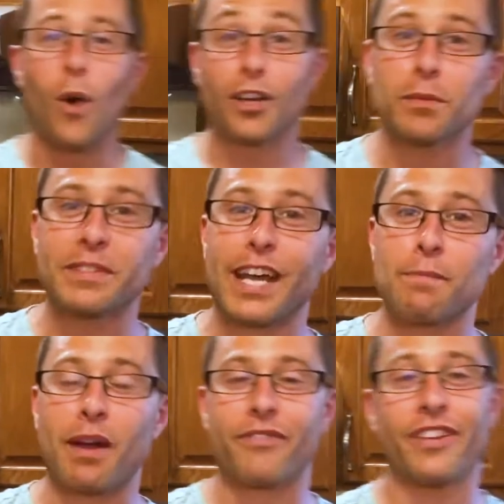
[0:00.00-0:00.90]
Welcome to
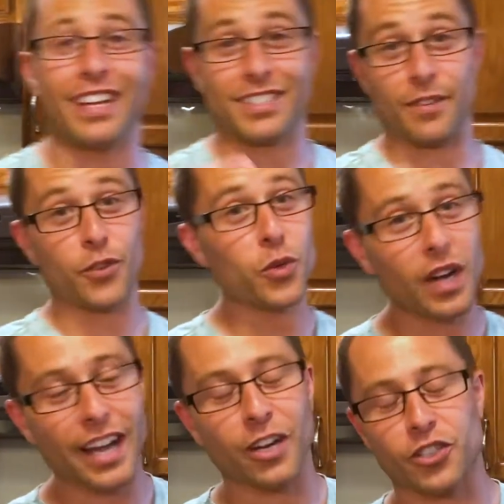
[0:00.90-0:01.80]
DadBod Fitness. If you and
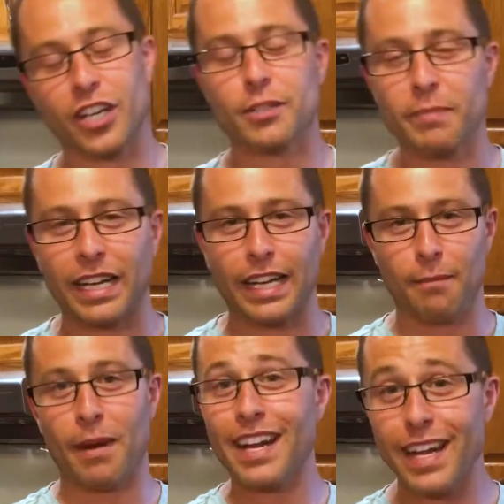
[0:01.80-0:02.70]
I are just meeting,
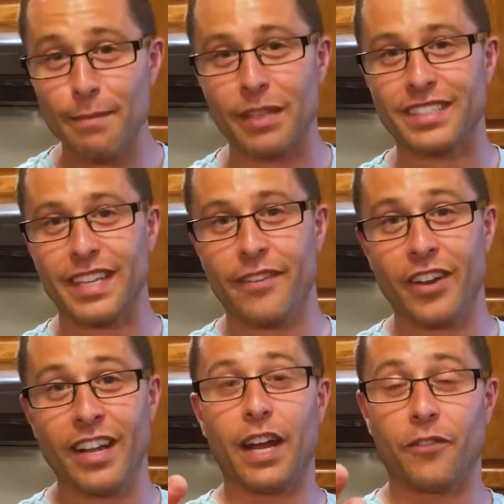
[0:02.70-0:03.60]
my name is David,
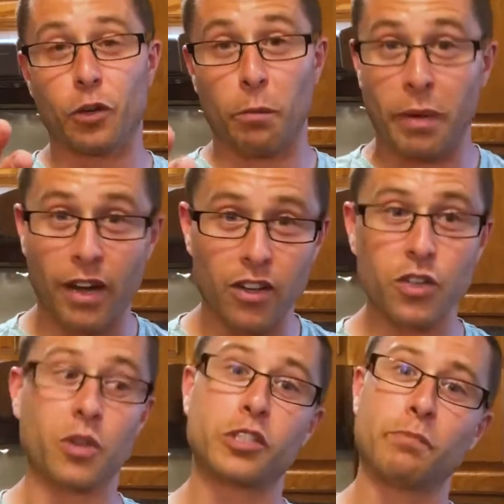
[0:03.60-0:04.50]
and if you're a
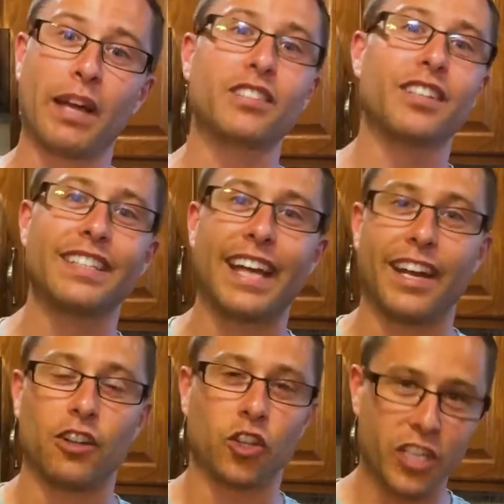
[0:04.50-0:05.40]
parent or especially a
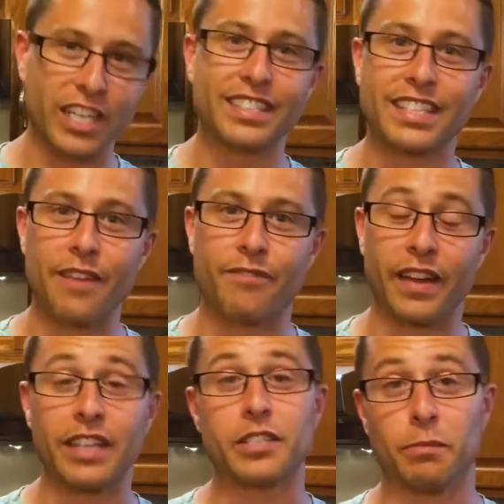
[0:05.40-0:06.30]
dad looking to stay
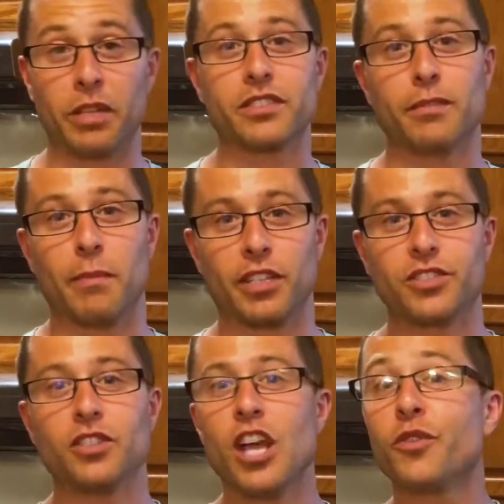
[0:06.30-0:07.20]
fit and to build some
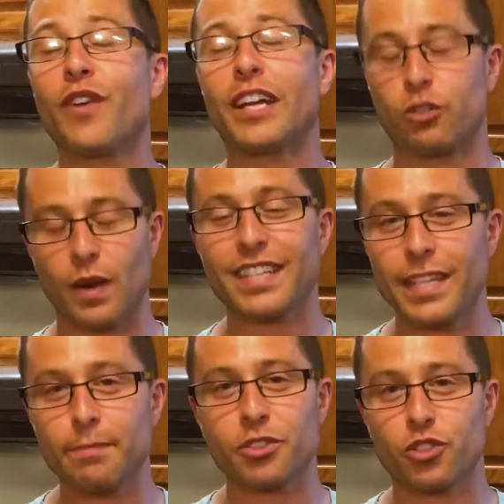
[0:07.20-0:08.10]
muscle, you'll find great
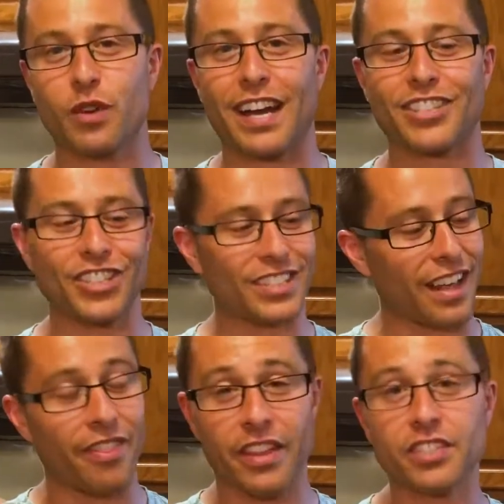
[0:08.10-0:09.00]
tips and strategies
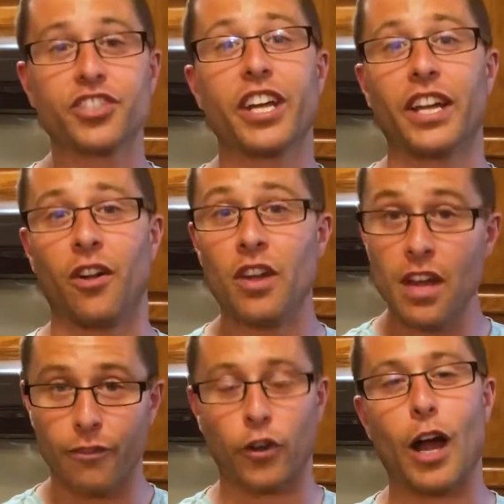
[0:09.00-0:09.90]
on this channel
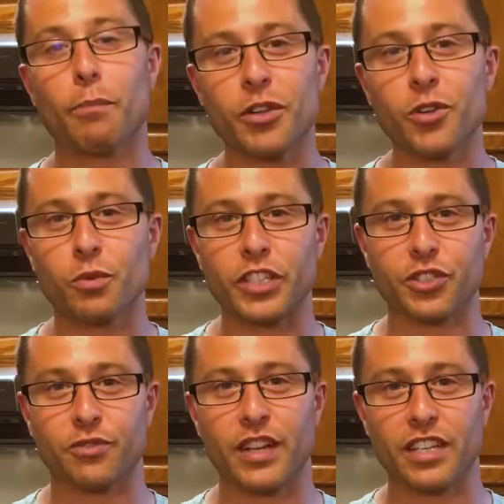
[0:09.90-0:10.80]
for helping you to reach
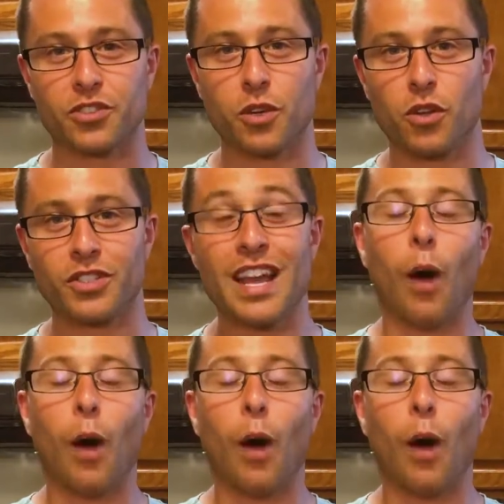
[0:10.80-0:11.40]
your fitness goals.